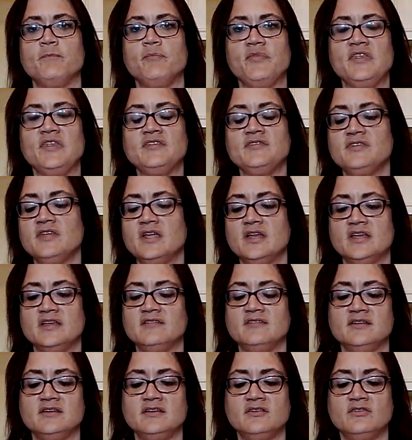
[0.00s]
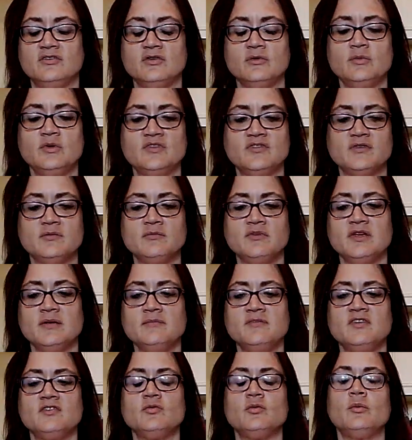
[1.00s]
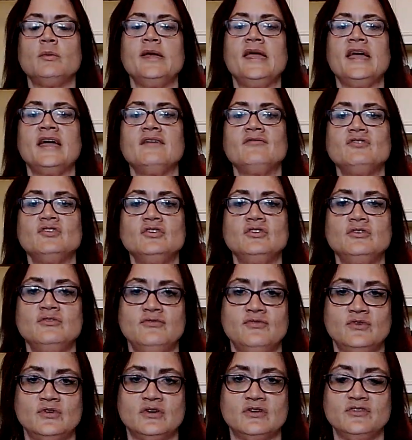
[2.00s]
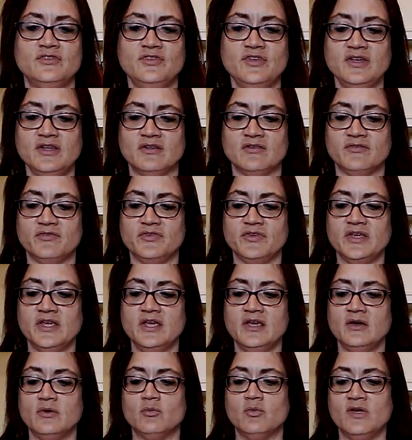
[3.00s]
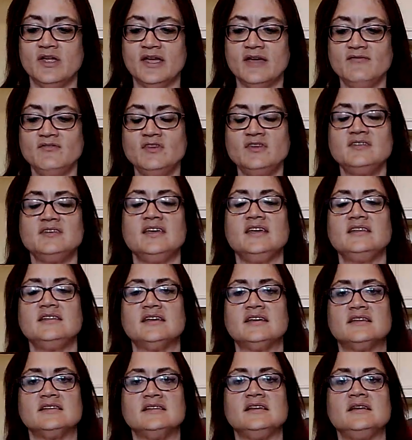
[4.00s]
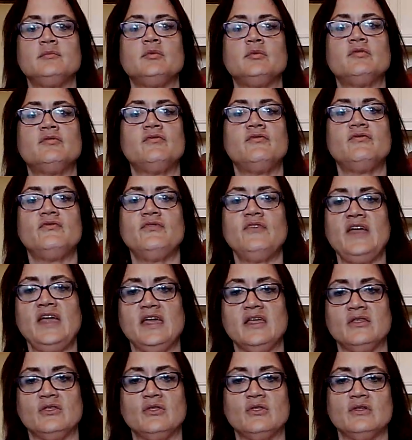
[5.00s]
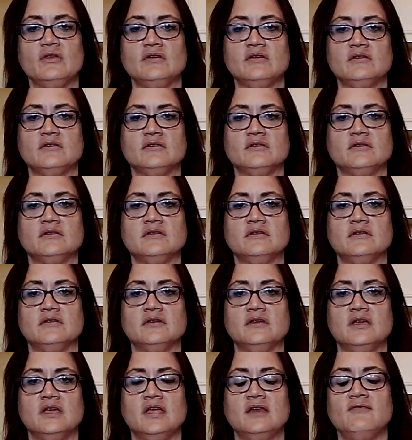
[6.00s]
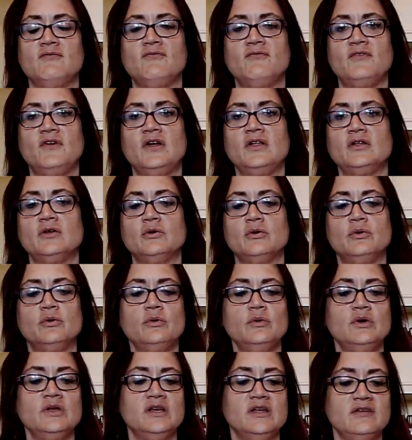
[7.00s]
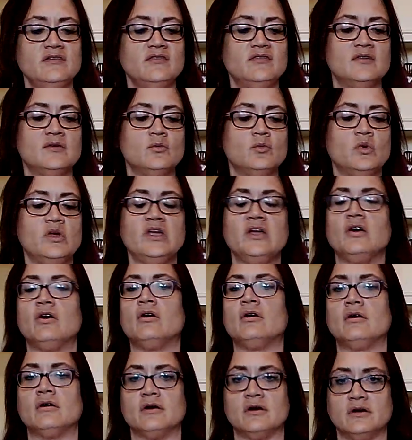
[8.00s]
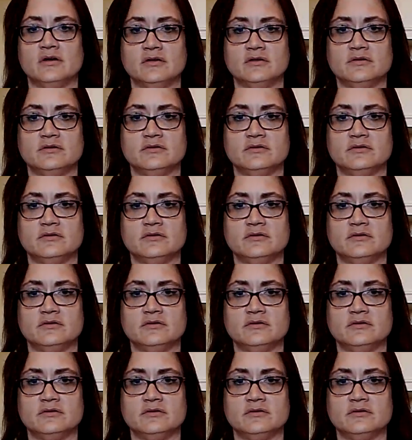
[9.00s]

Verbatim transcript: It's not easy to do, but sometimes that's what we have to do for ourselves. We have to take that leap of faith and follow who it is that we are